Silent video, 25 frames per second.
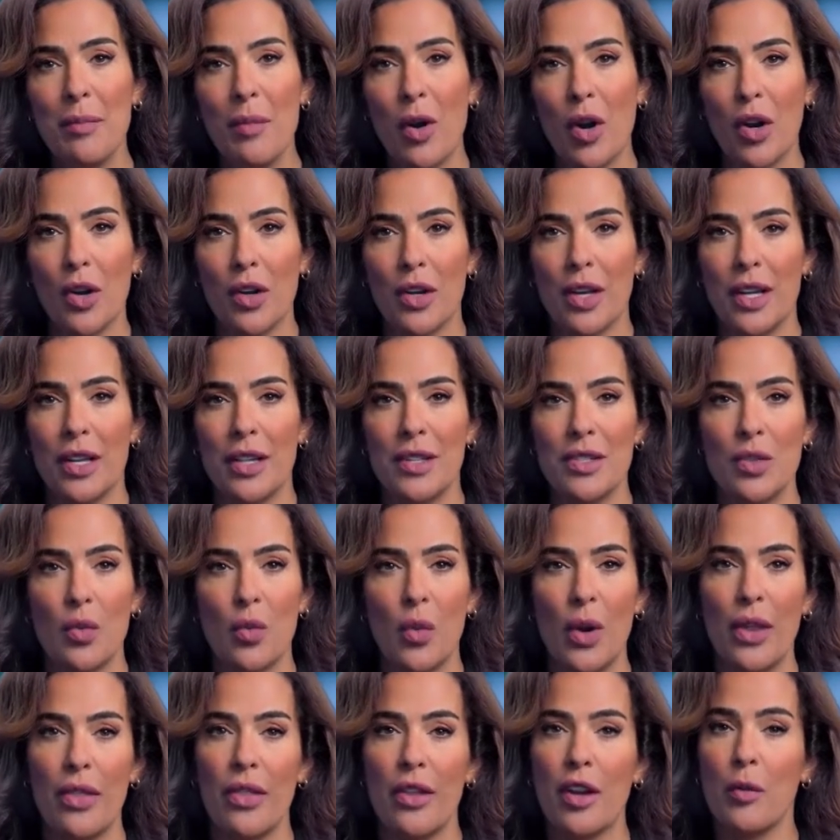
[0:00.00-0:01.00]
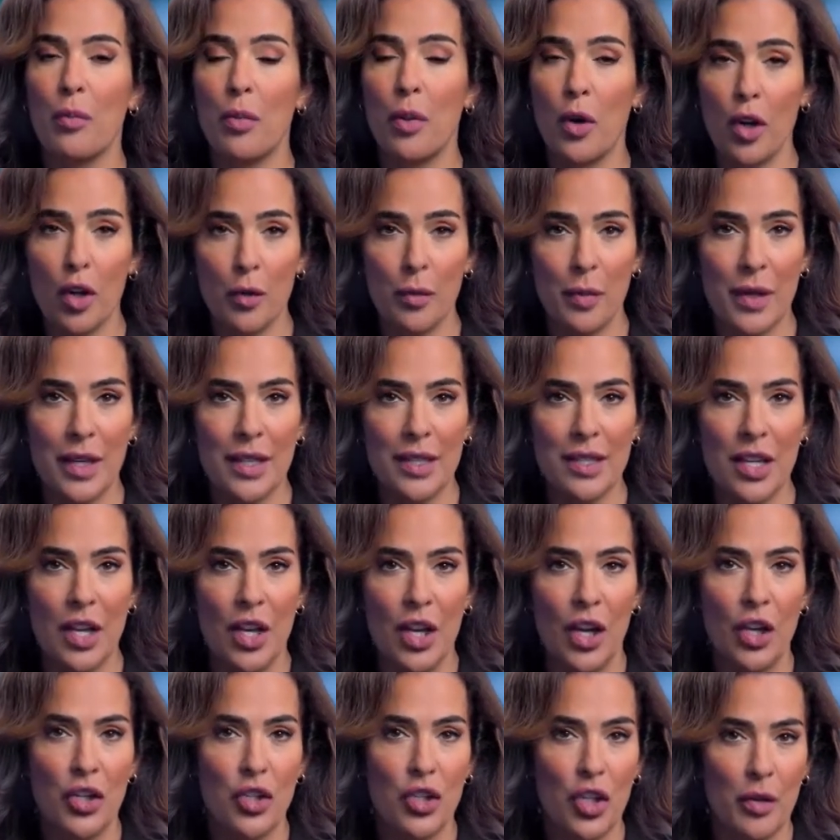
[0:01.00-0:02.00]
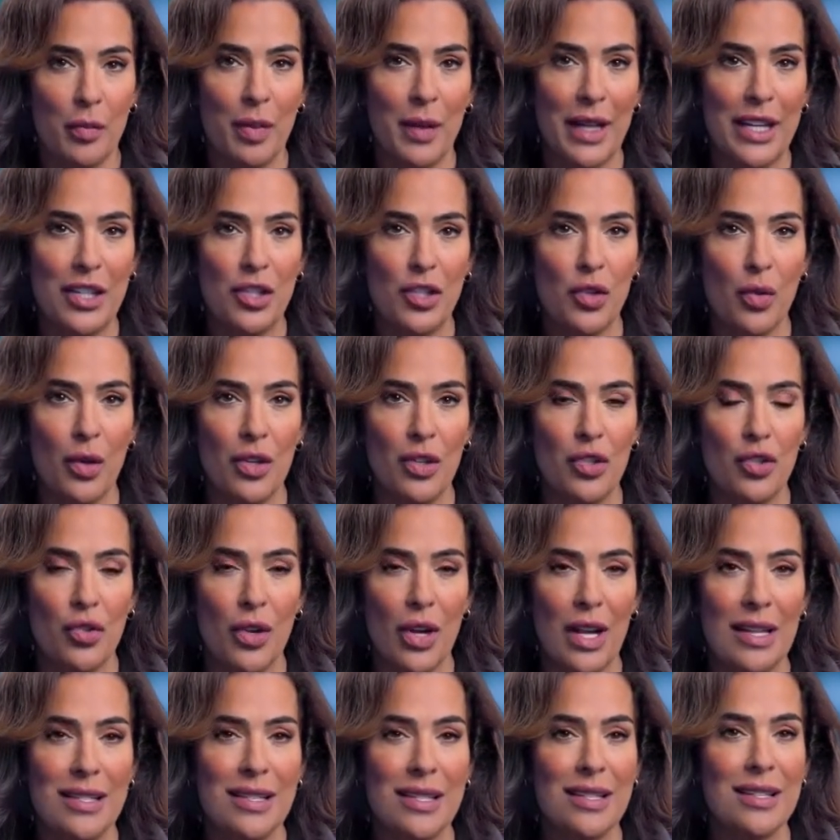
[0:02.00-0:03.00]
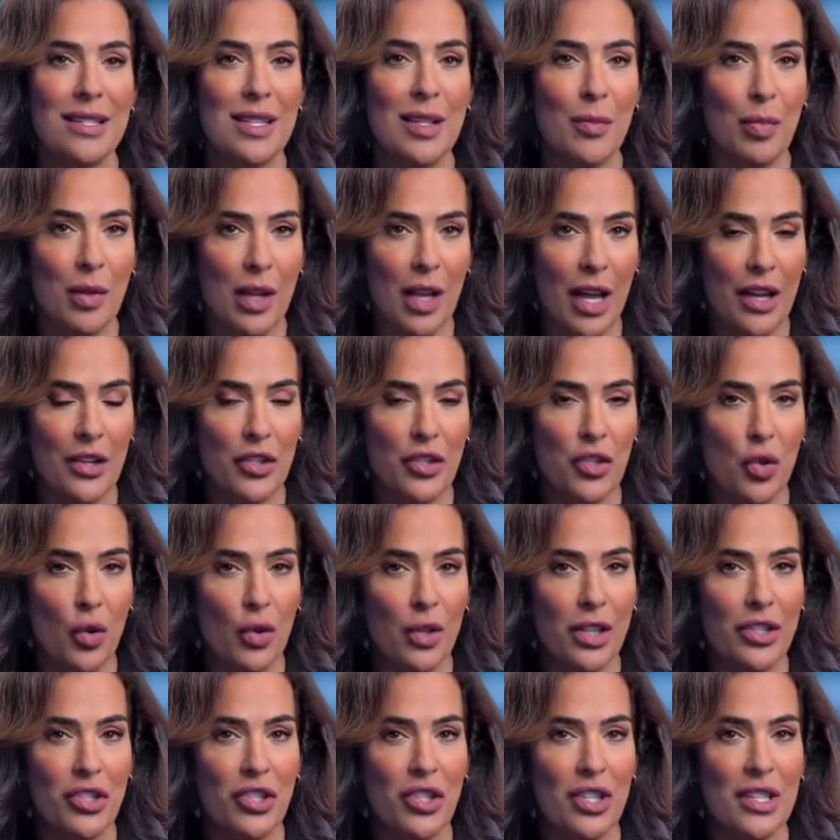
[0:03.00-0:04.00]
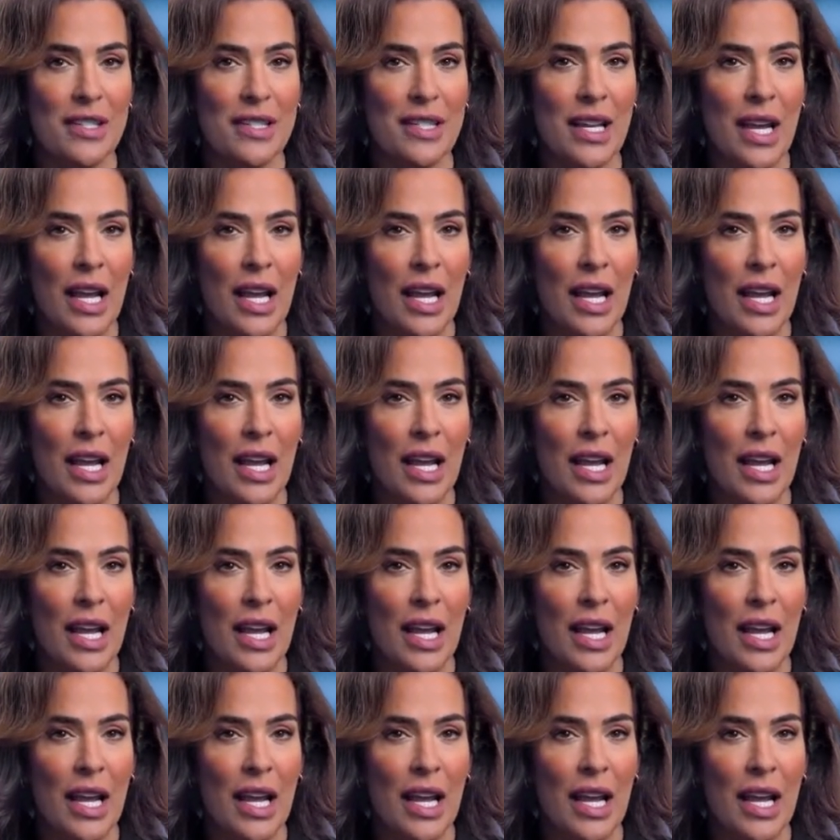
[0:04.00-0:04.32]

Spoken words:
markets when their purpose should be to address supply shortages.